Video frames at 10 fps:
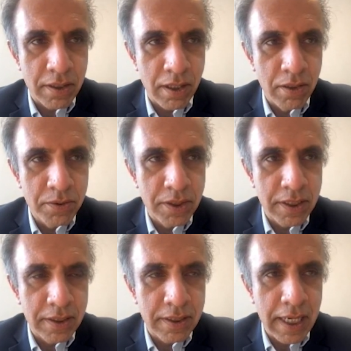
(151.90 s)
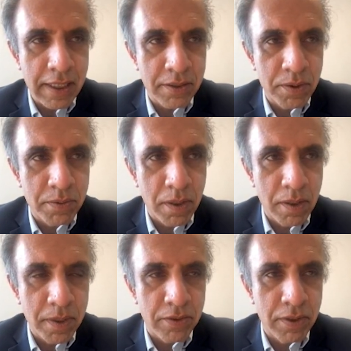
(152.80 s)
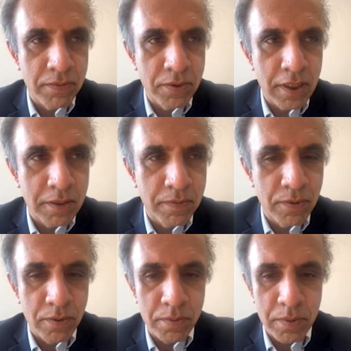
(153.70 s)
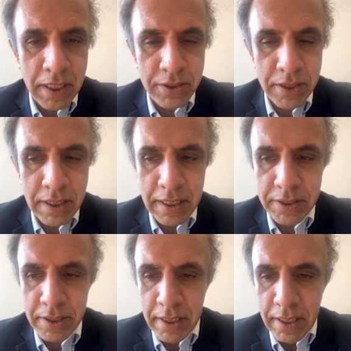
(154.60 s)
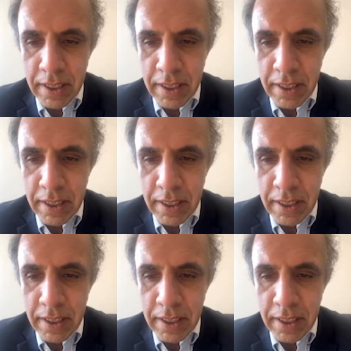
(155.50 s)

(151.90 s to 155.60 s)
closing date, which will probably be 3 or 4 days before we actually list,